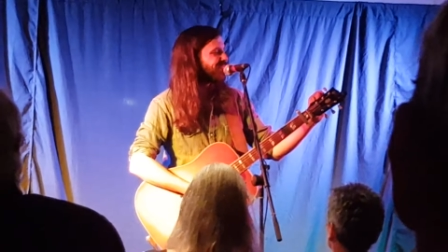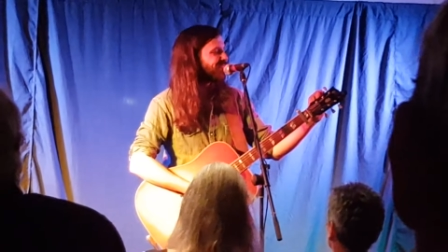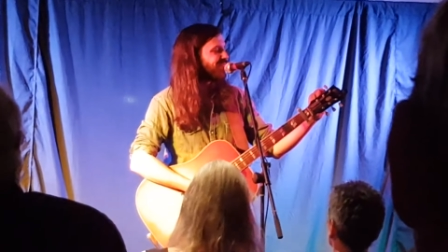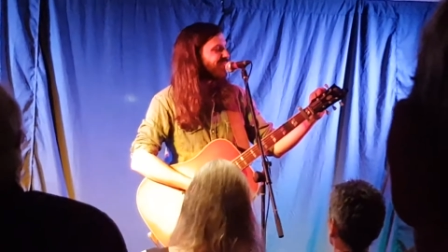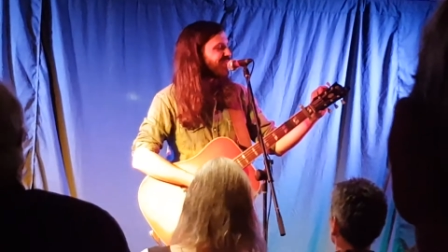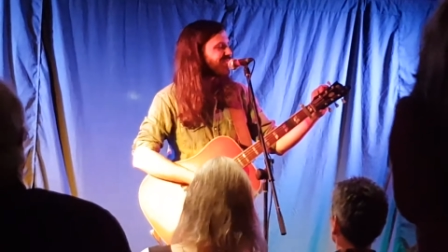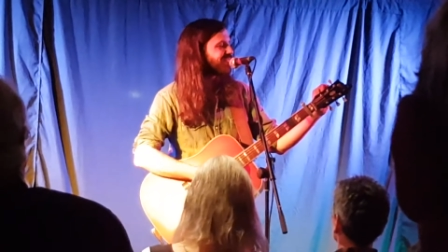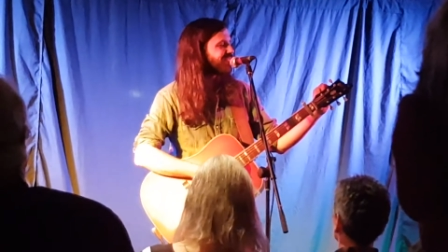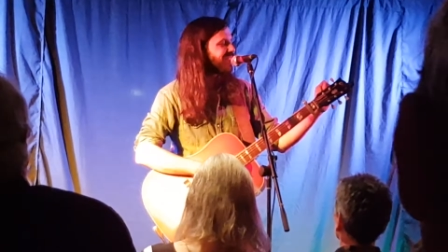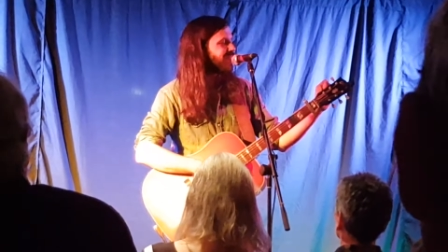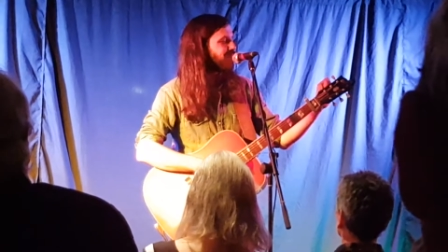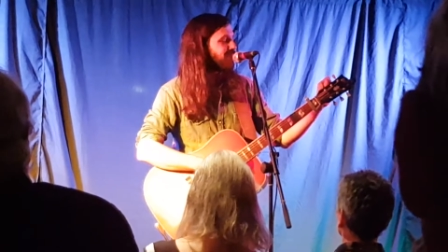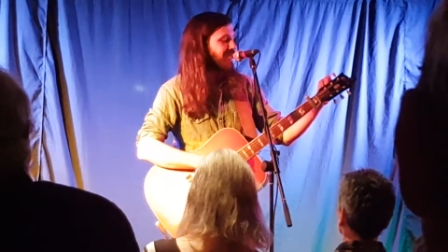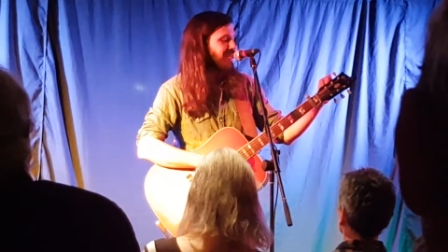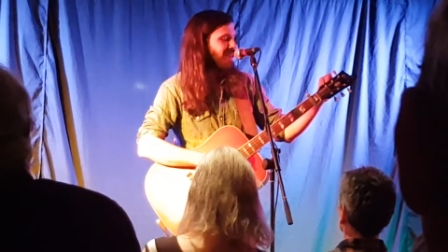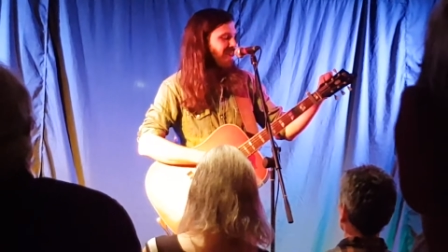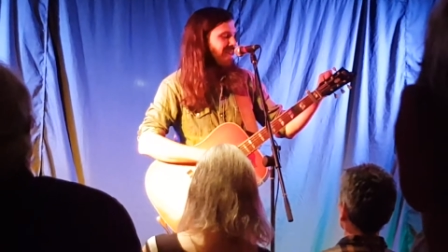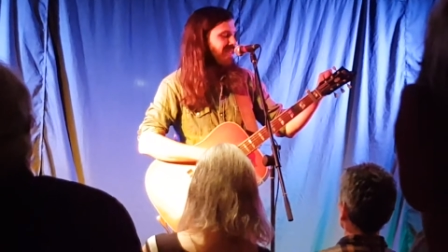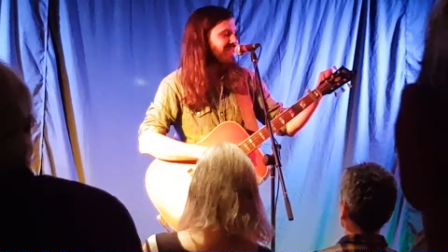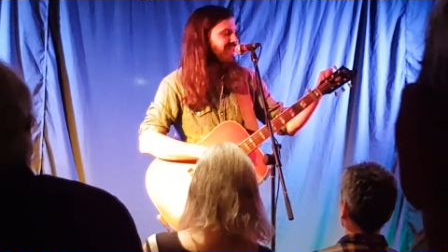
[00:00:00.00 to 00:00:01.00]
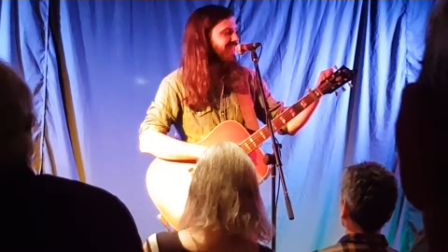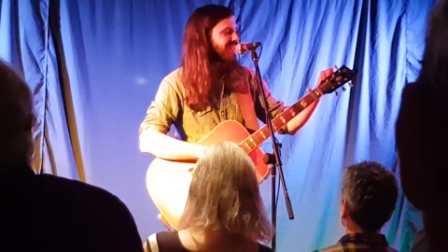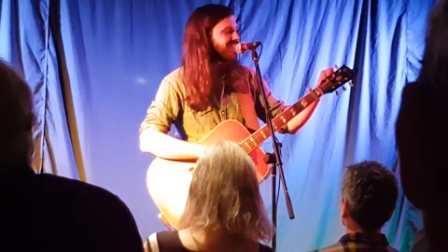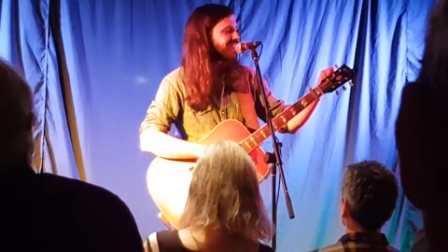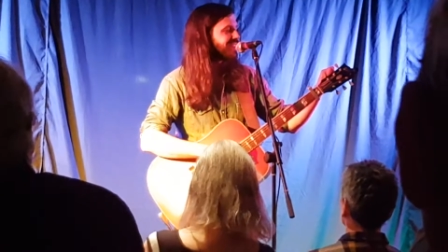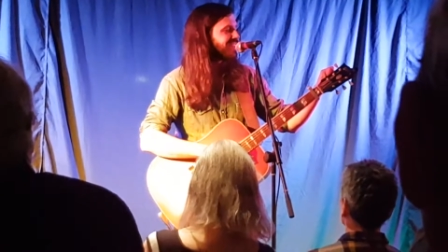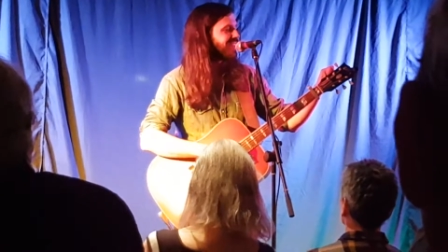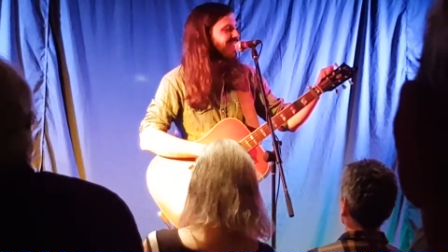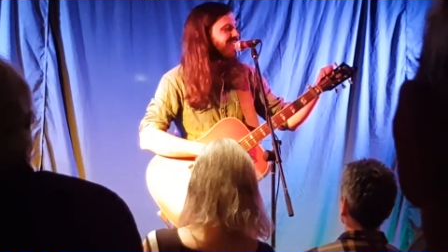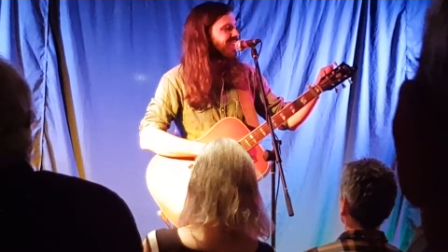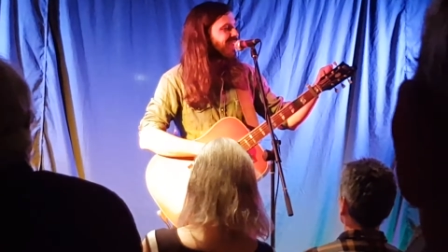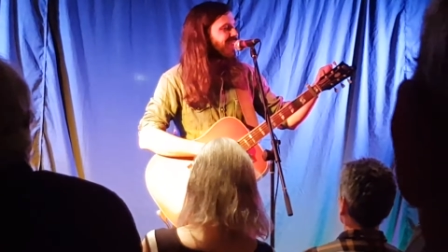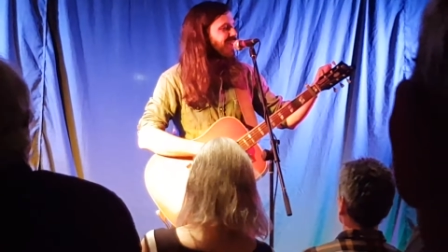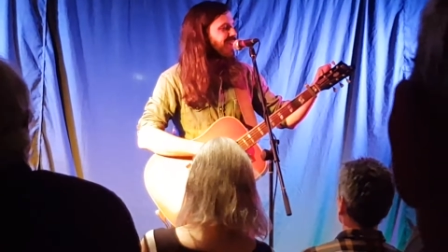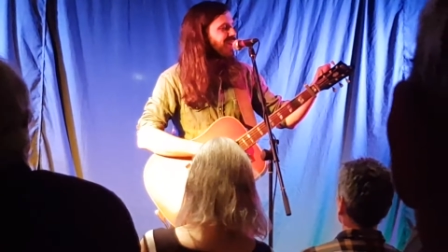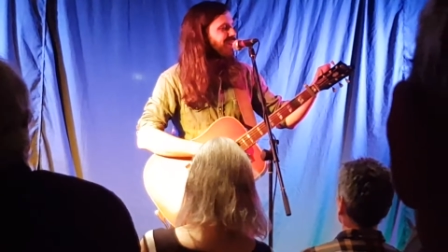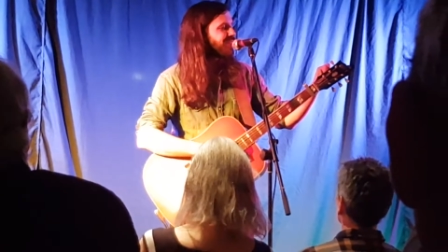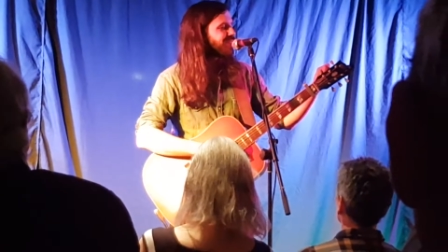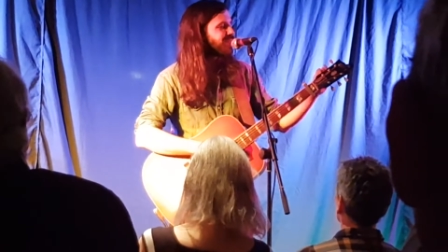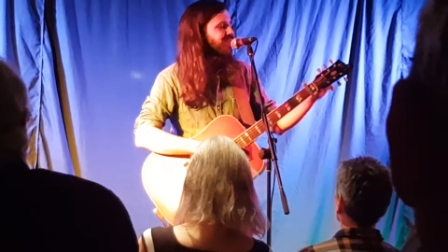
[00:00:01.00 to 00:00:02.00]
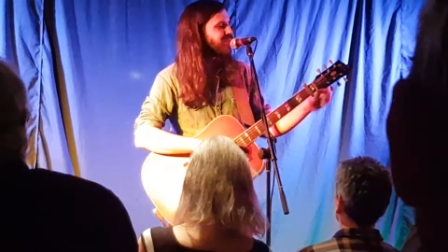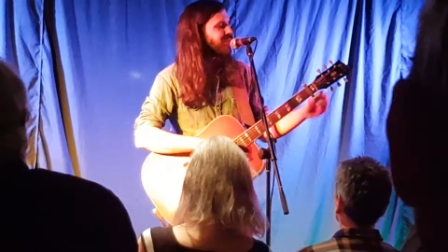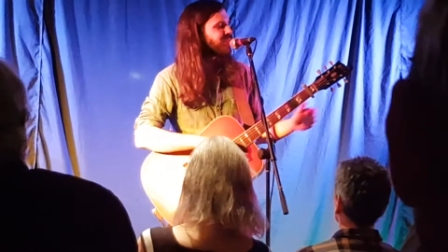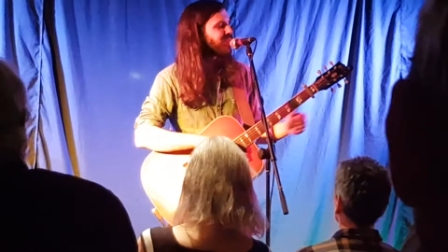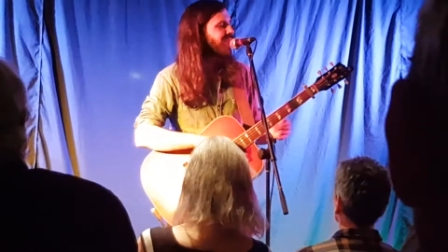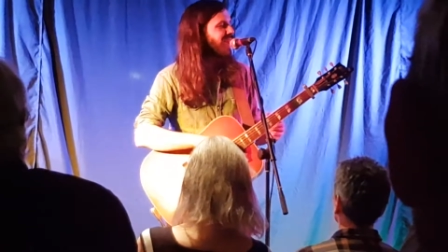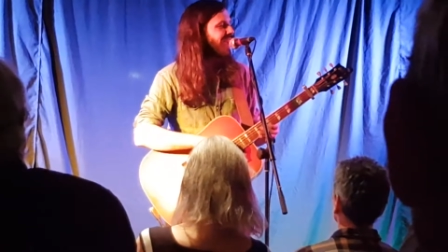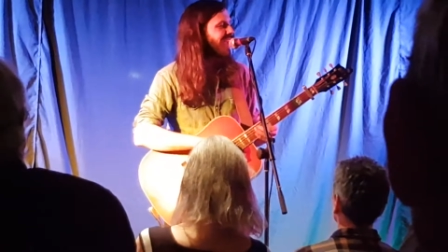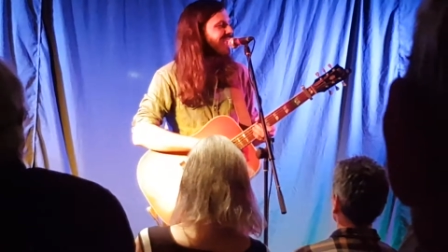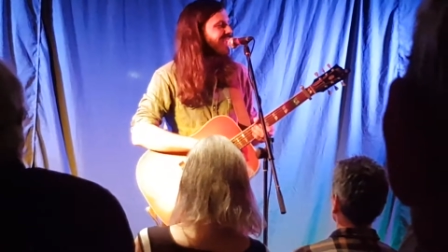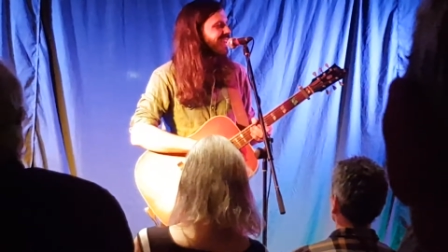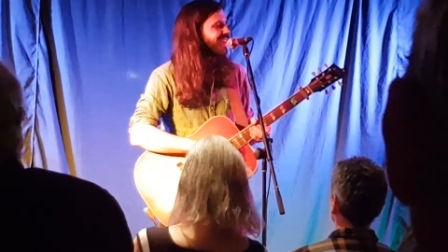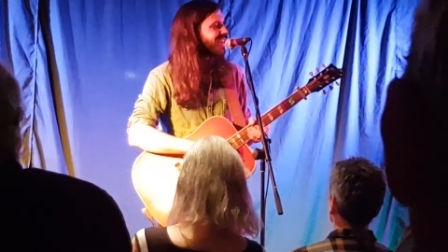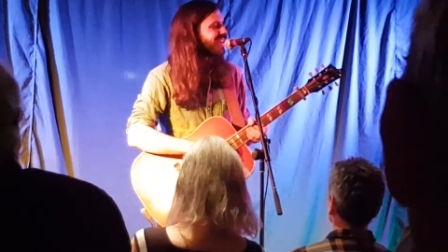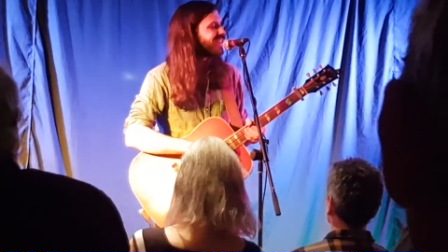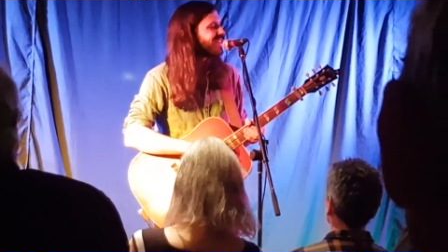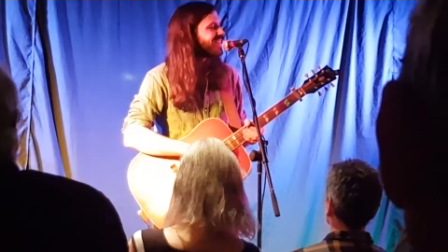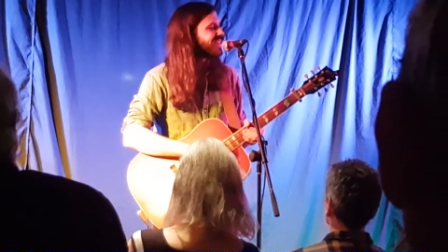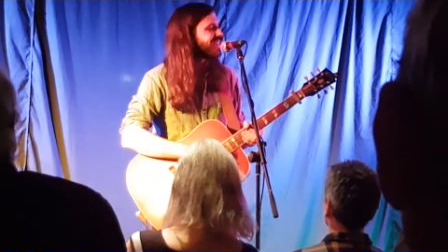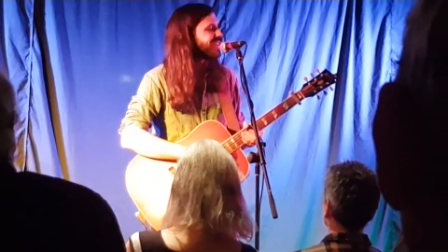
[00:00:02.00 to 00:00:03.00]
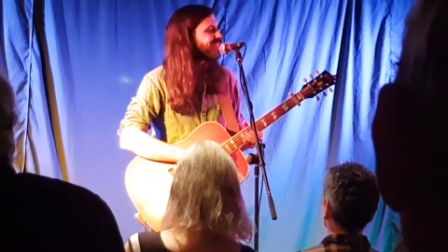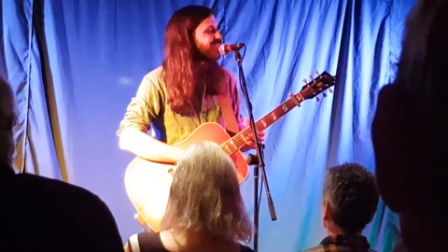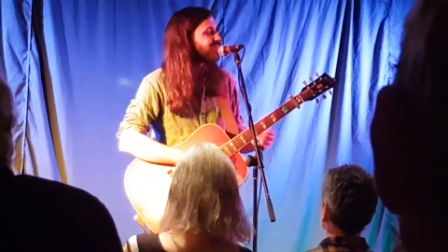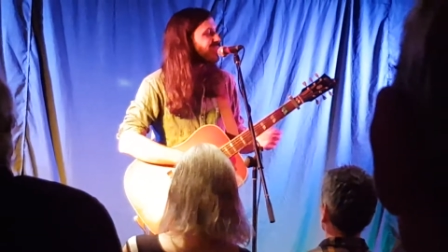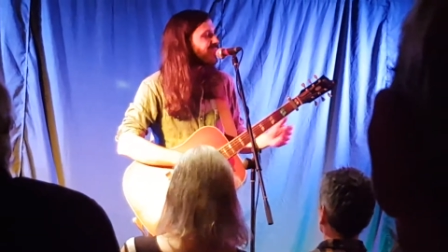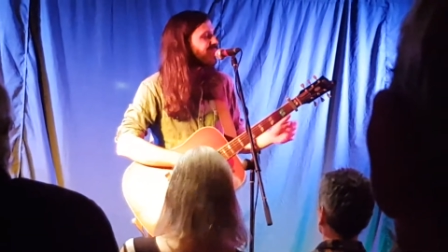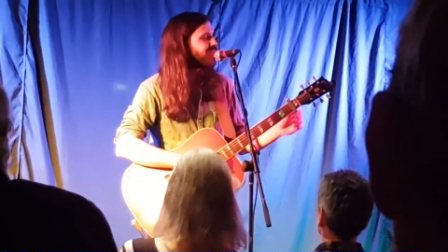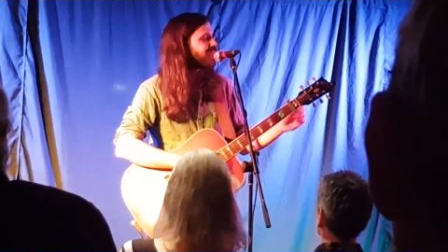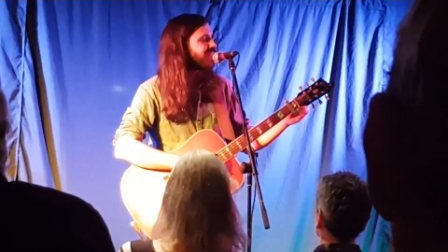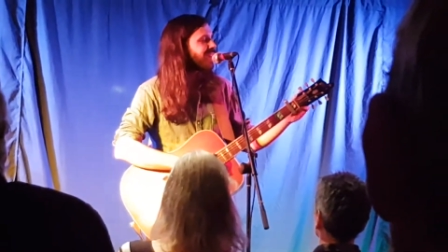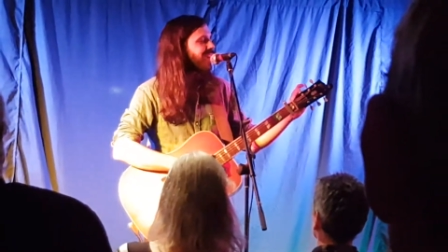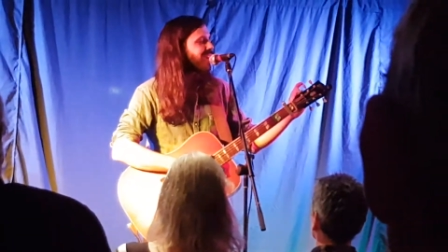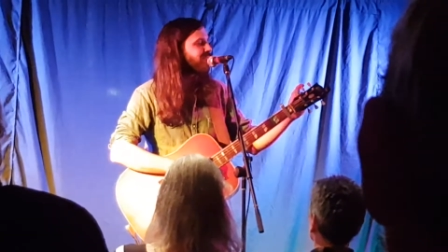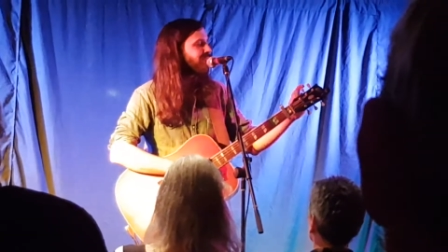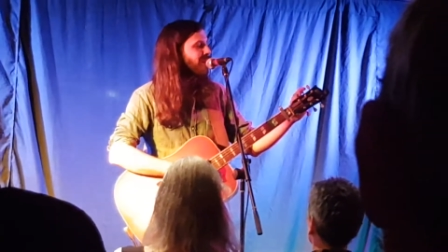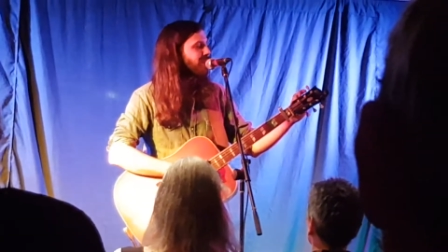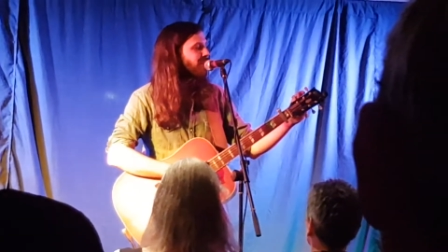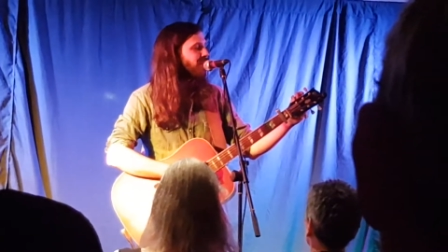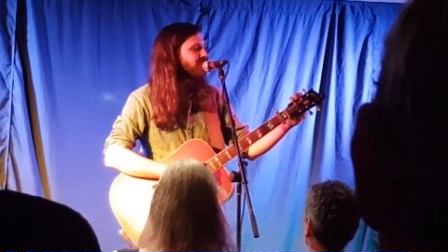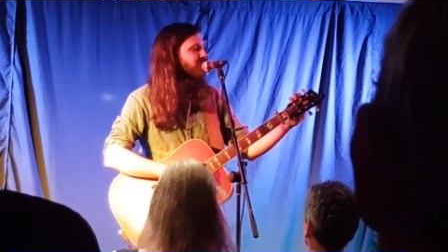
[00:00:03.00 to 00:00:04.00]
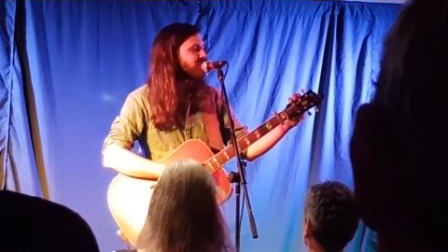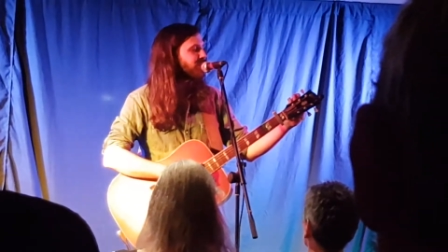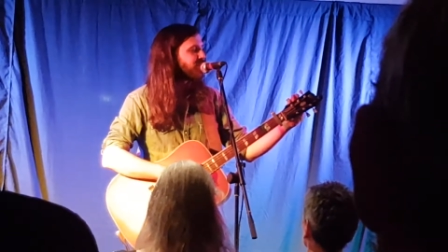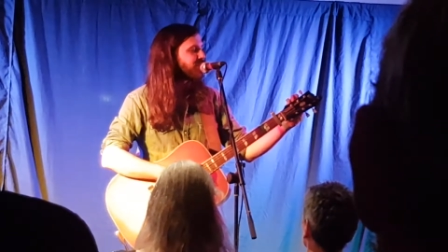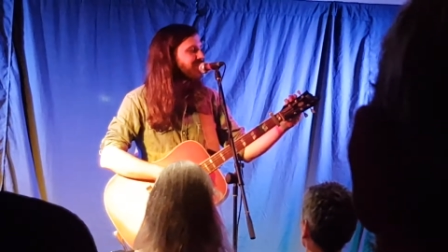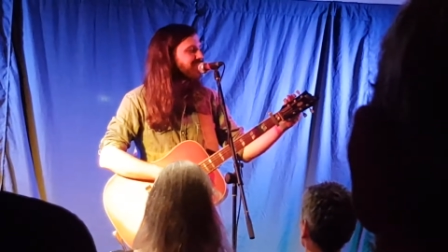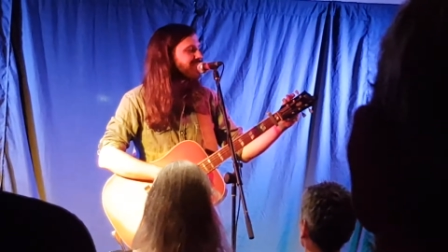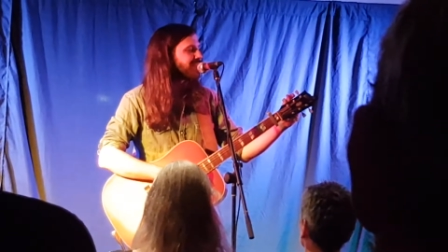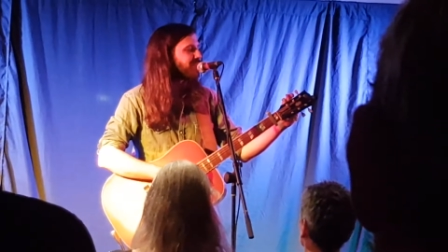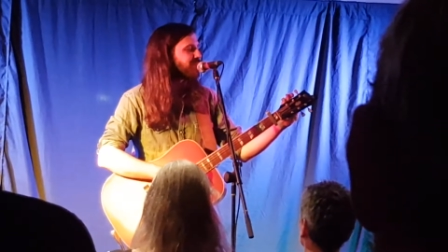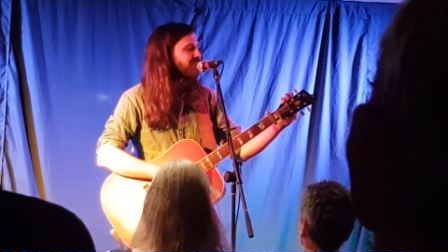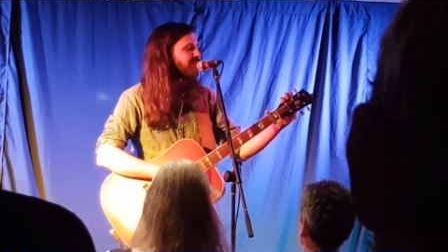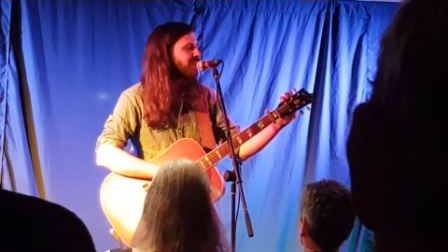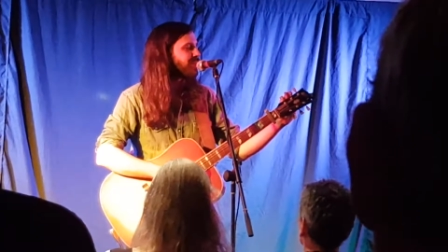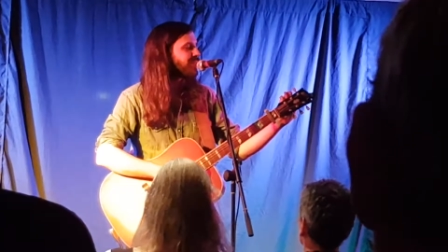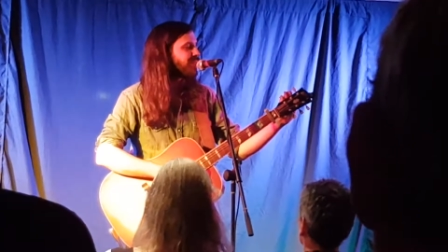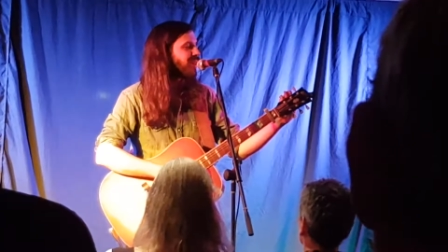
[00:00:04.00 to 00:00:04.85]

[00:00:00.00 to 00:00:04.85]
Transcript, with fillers: all looked a bit like this and sort of like, you know, sort of like grandmother's footsteps, man.